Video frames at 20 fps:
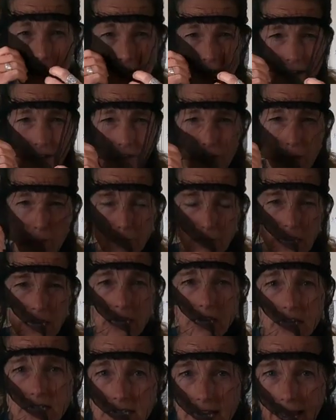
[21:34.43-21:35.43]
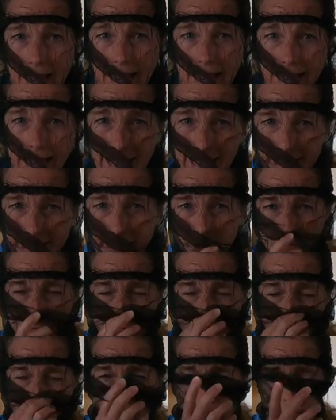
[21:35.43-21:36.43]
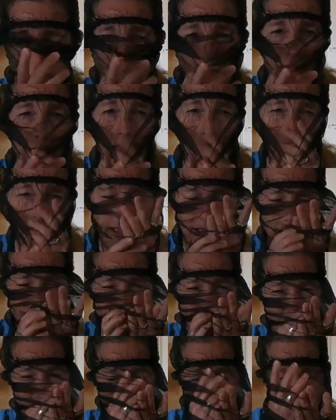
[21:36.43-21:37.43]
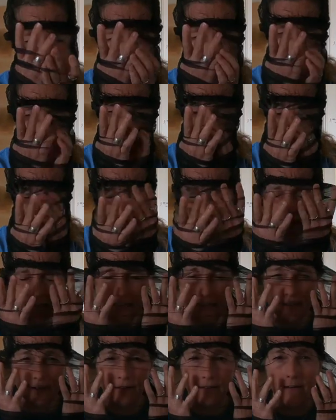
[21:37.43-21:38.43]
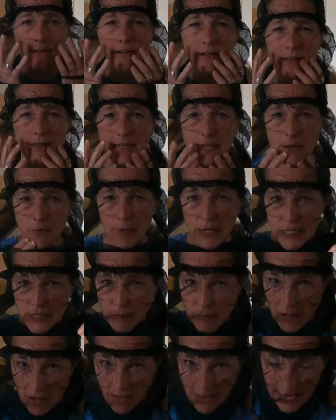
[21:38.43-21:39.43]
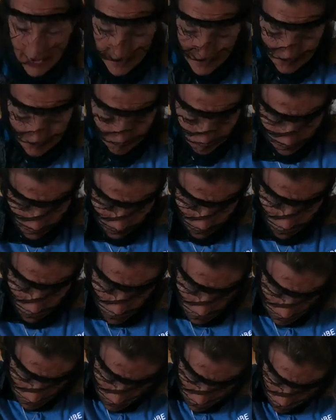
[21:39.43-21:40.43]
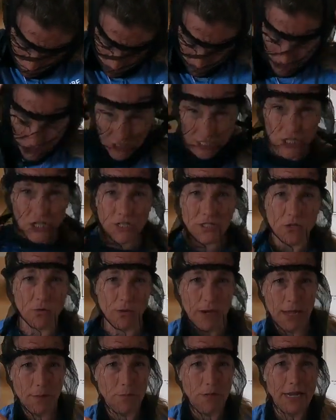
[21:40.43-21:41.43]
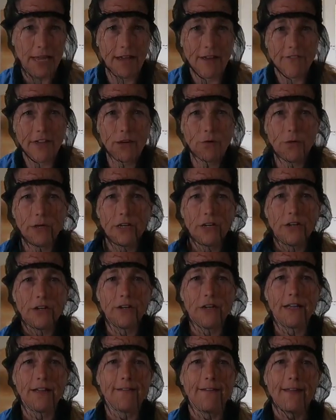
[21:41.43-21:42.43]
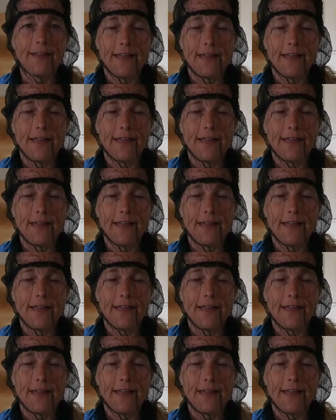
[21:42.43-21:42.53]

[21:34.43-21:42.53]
have a peaked hat, and then like a baseball hat, which I just don't happen to have out here.